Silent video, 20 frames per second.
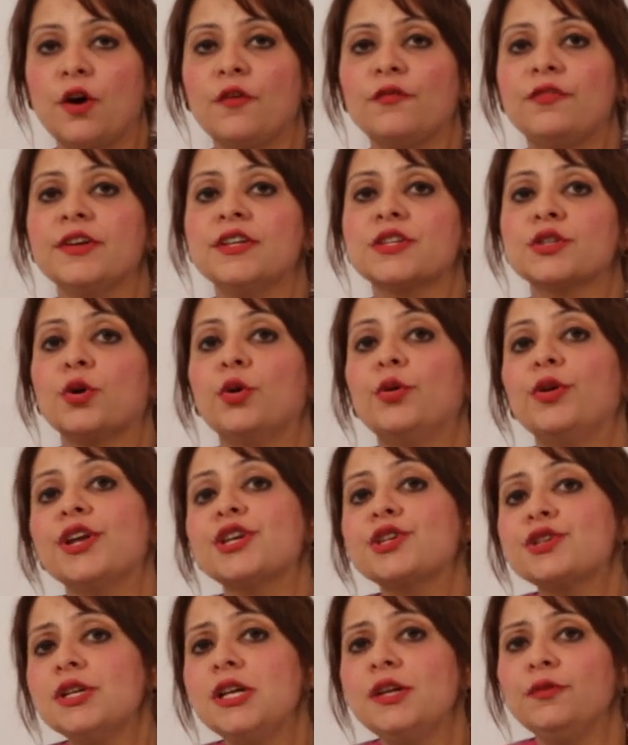of its
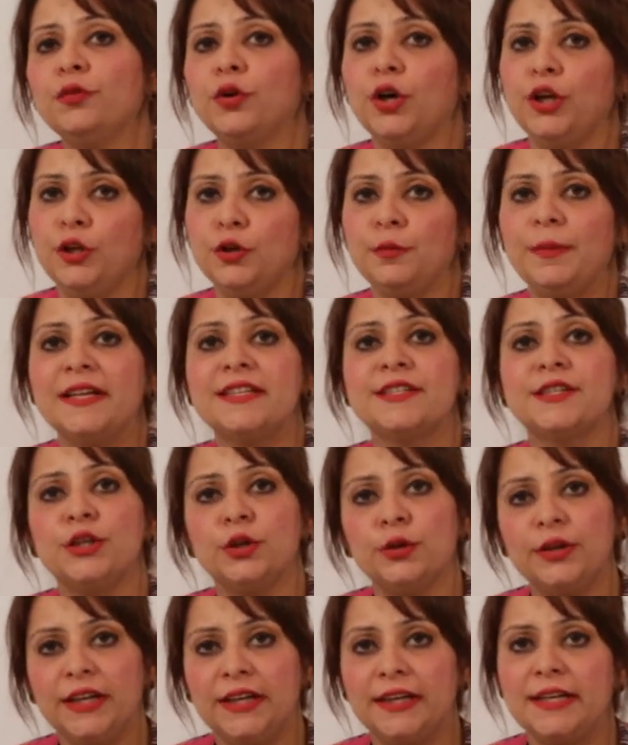original volume at
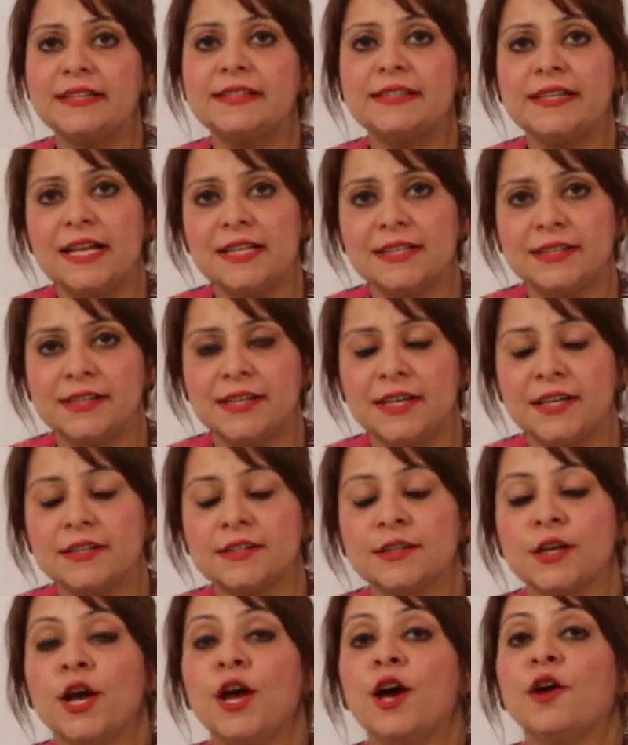0 degrees
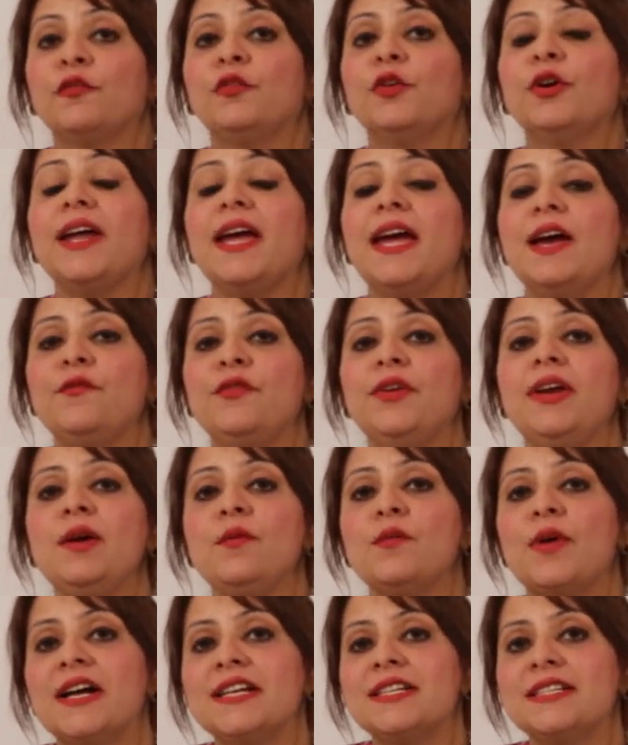Celsius for every
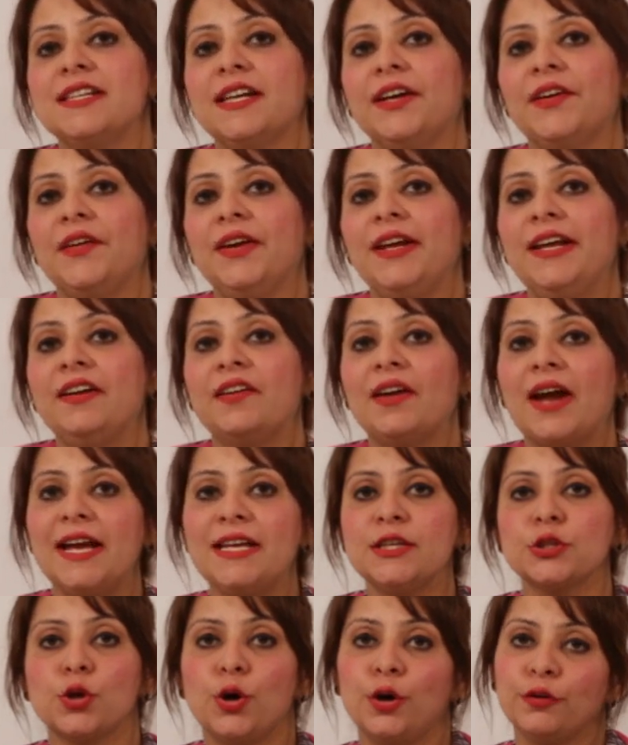1 degree
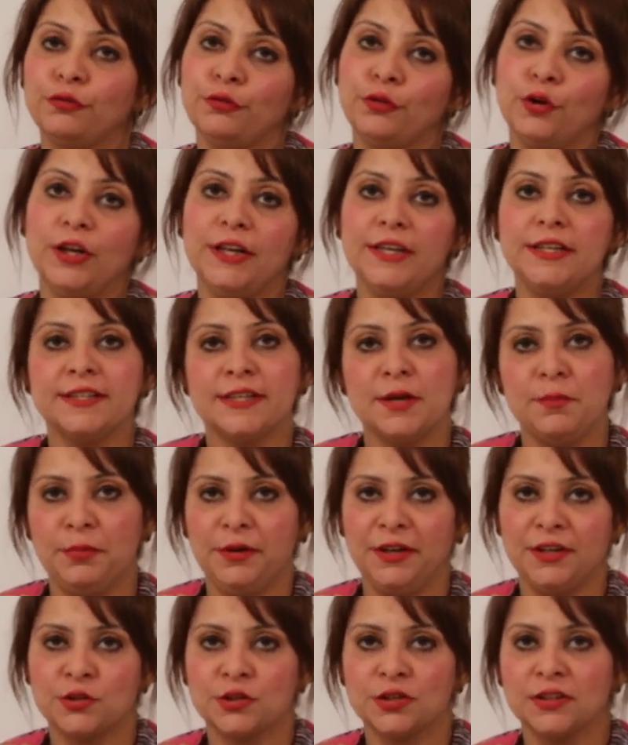rise or fall in
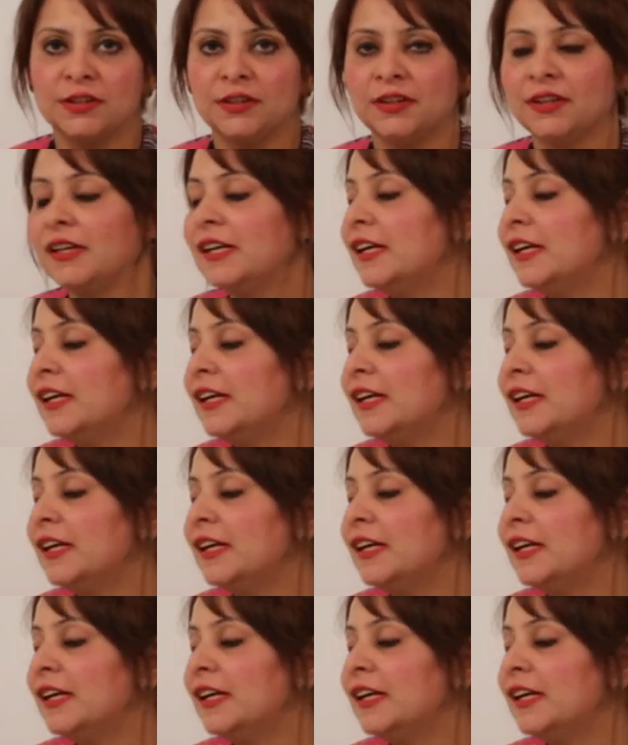temperature.